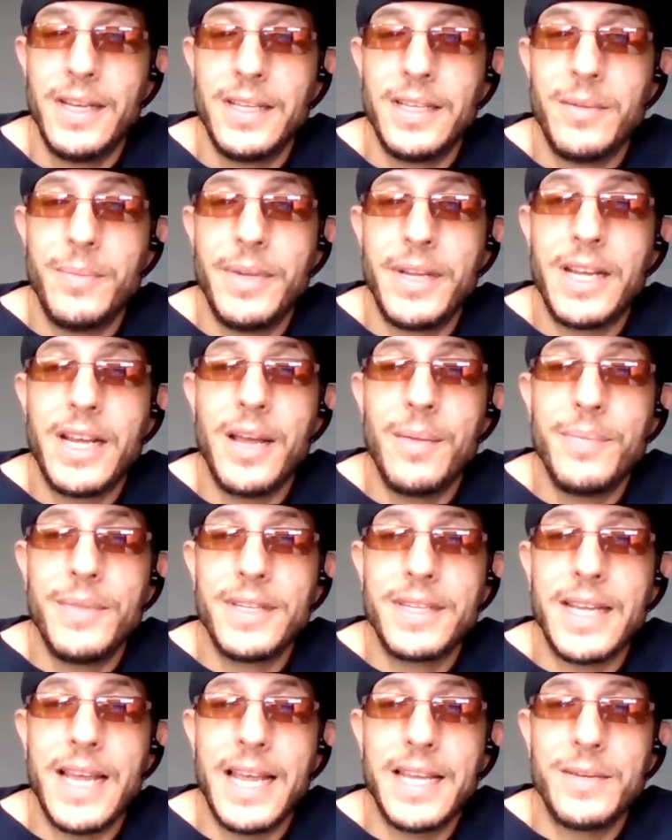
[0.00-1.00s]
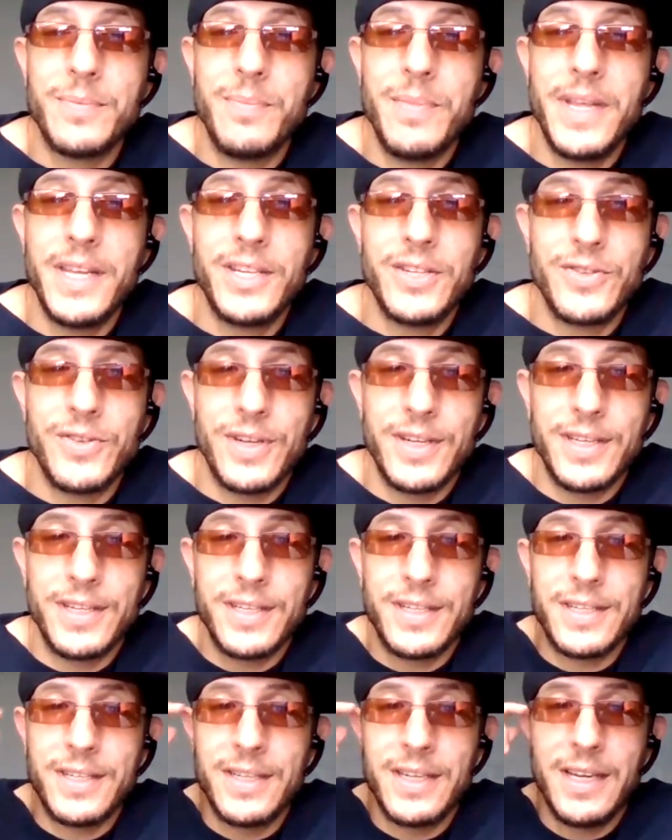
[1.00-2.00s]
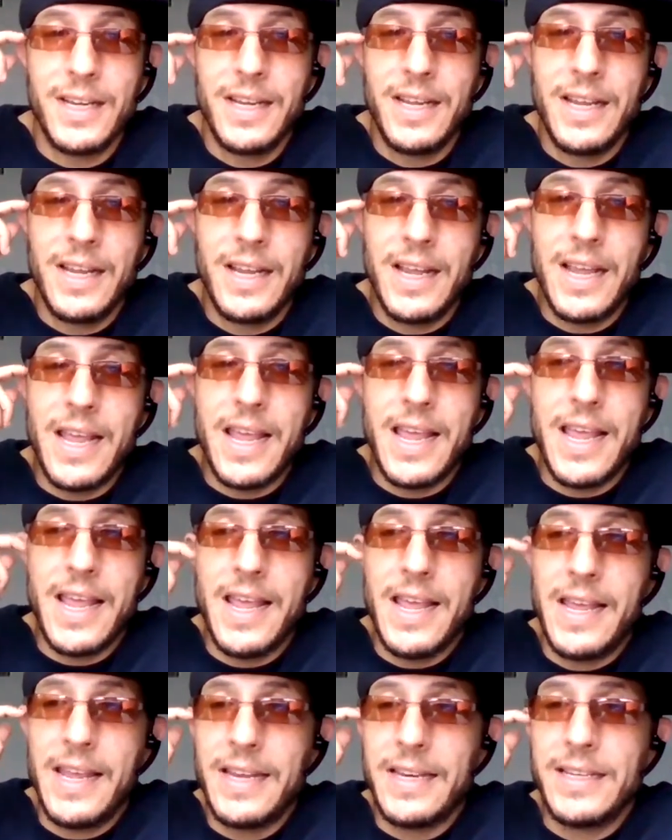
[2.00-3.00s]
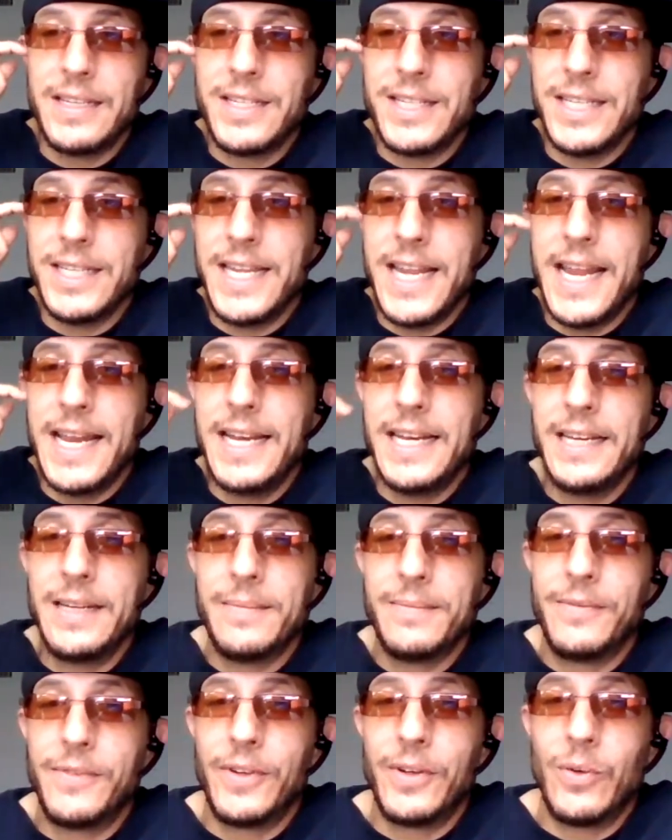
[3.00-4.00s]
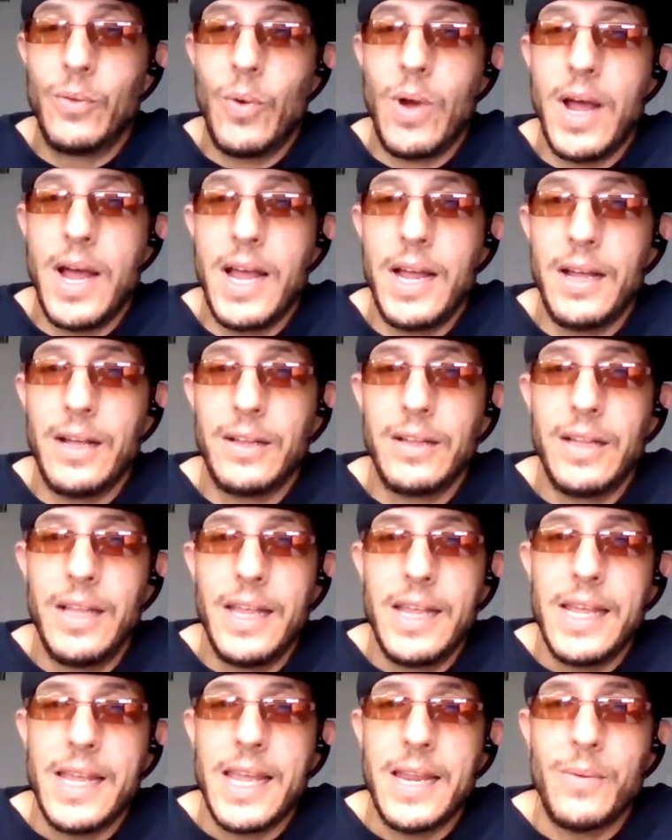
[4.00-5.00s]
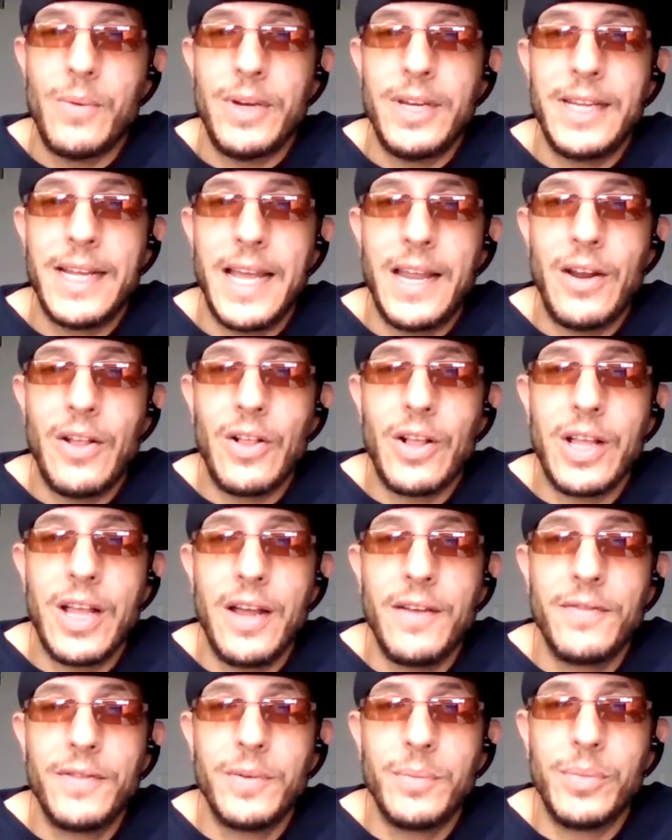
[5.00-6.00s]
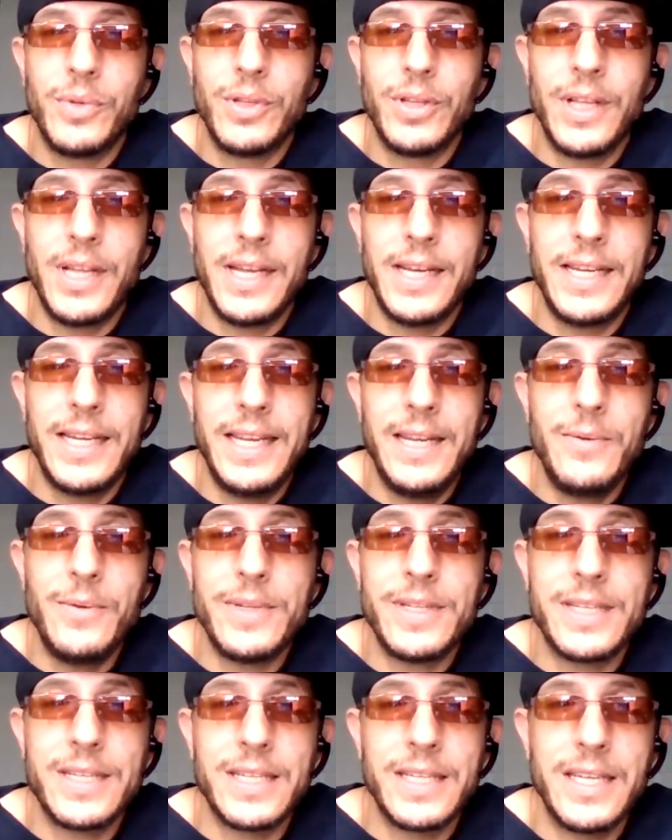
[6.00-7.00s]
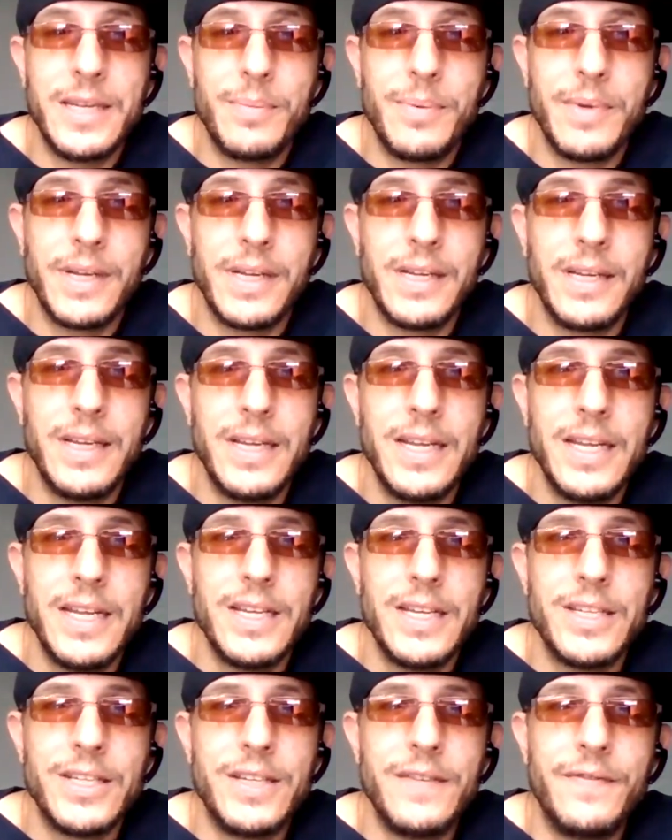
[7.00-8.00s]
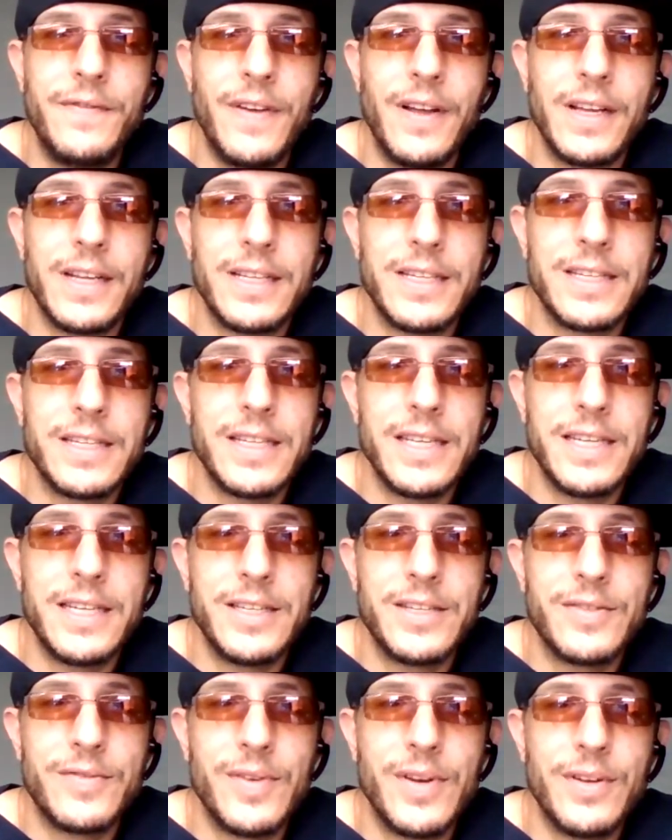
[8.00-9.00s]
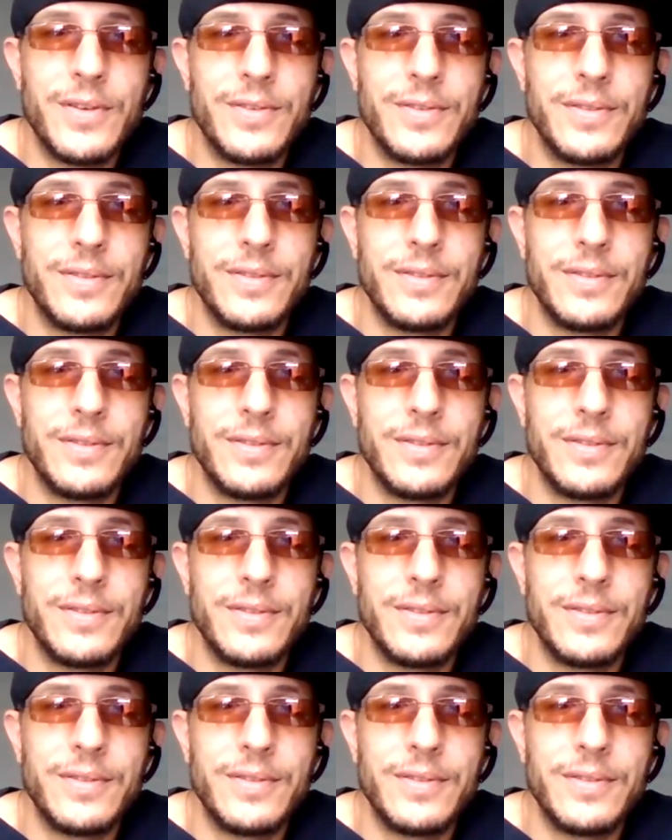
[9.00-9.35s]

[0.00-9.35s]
to become this guy's mistress. And she dated him for a while. And when he got all comfortable and he was sleeping, she fucking slit his throat.